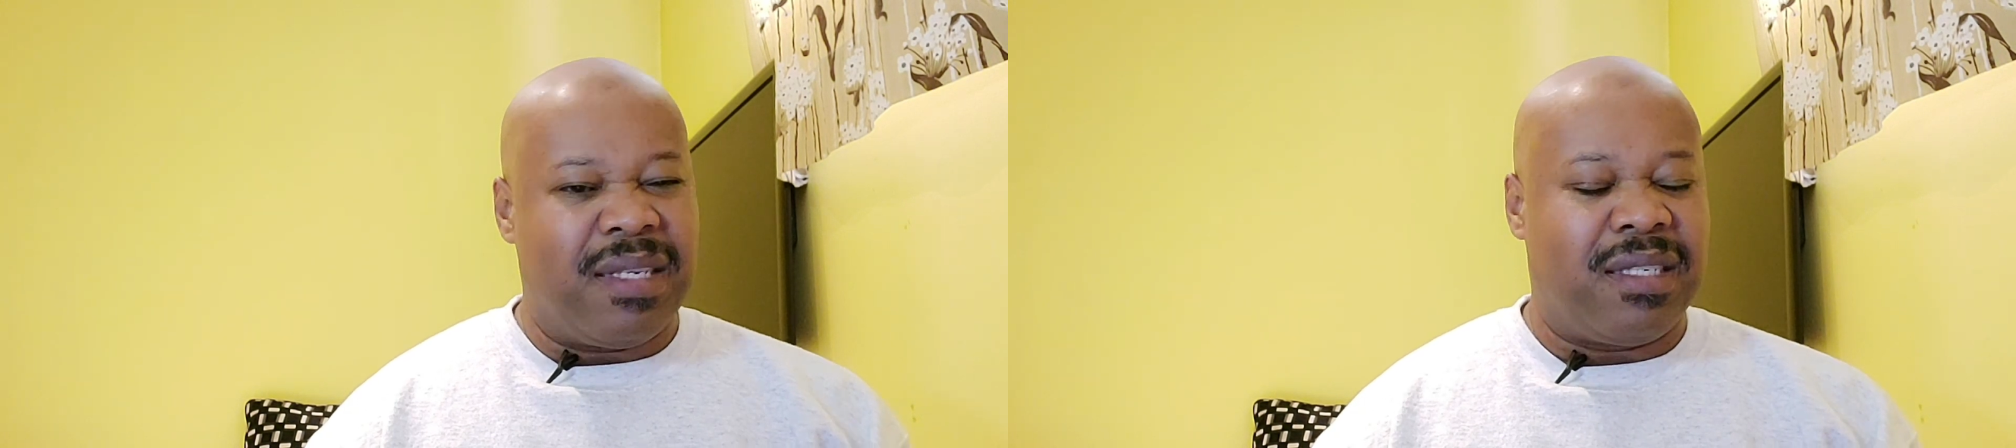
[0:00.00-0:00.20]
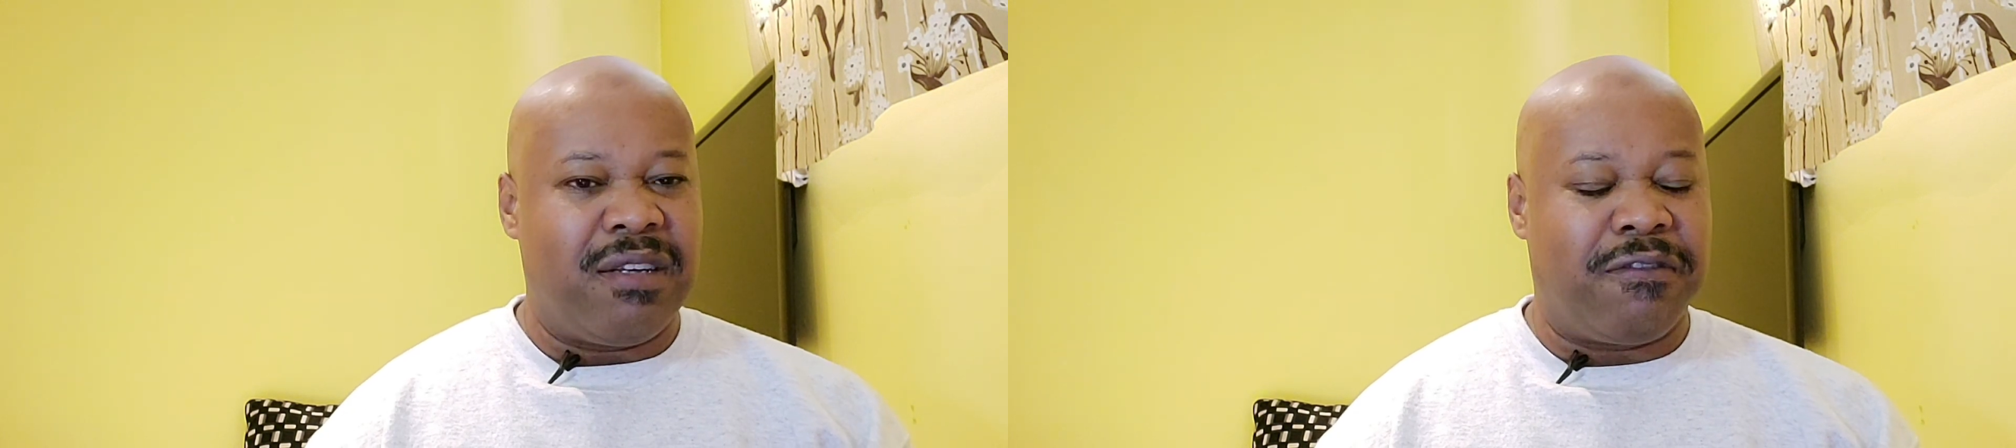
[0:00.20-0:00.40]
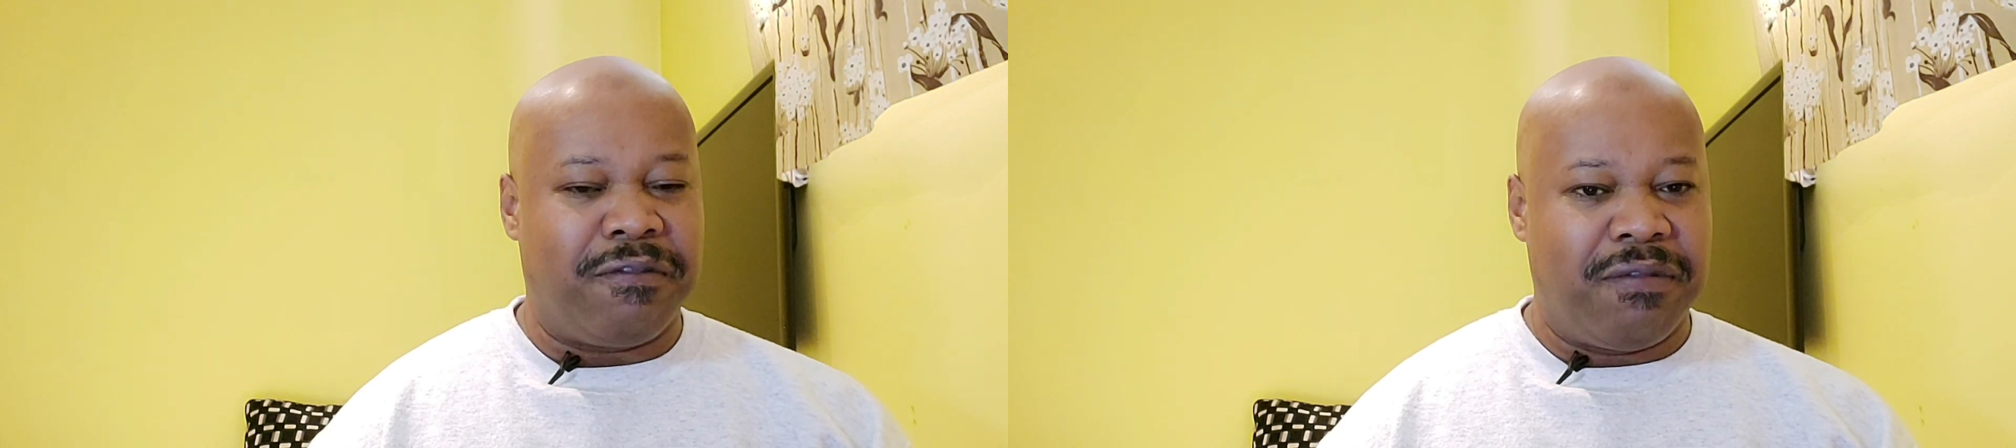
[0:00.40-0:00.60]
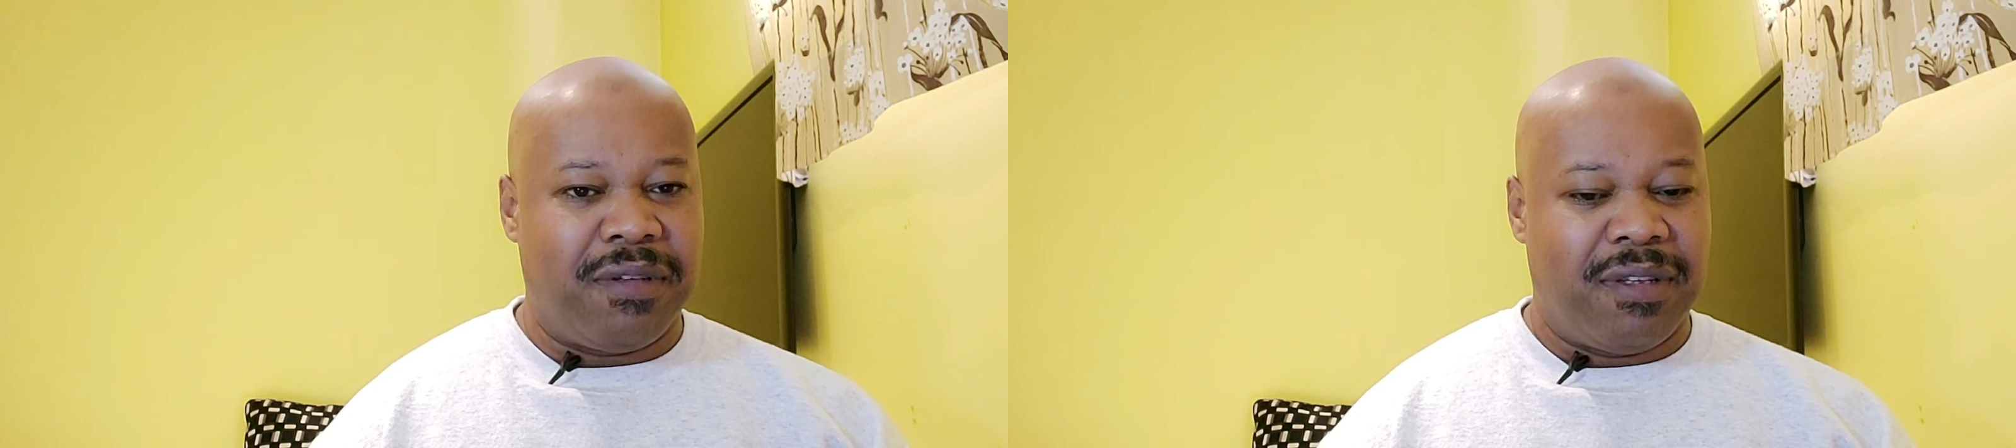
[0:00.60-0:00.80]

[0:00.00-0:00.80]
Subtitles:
as if,